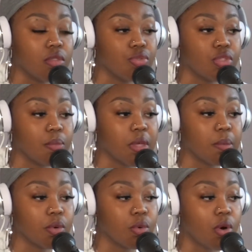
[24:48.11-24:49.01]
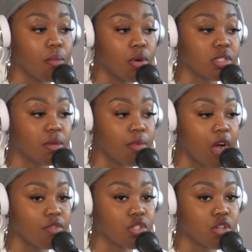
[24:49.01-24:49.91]
the people who are most
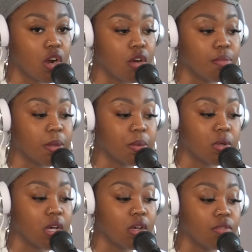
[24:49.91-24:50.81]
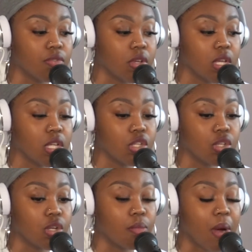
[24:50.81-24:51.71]
impoverished are people of,
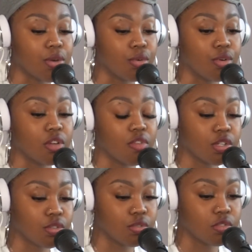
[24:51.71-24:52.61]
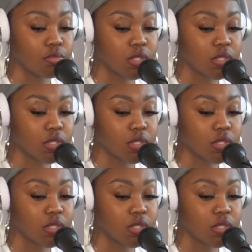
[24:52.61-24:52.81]
you know, minority racial groups.